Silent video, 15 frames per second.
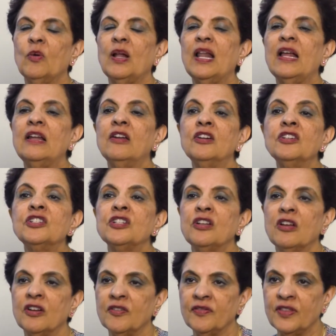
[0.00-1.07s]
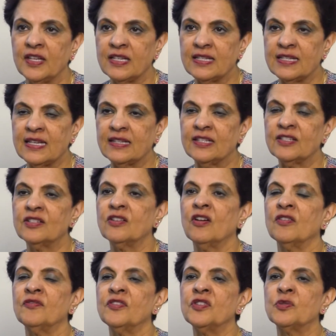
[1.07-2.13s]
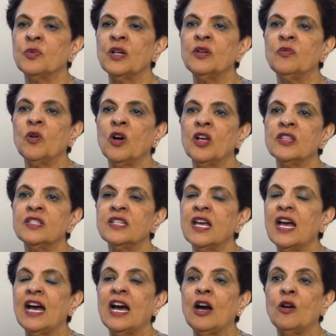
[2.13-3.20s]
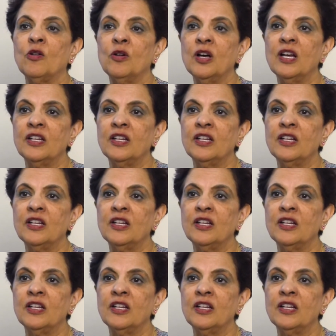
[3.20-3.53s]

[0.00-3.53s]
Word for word: Well, I learned a lot of things at this conference. One was how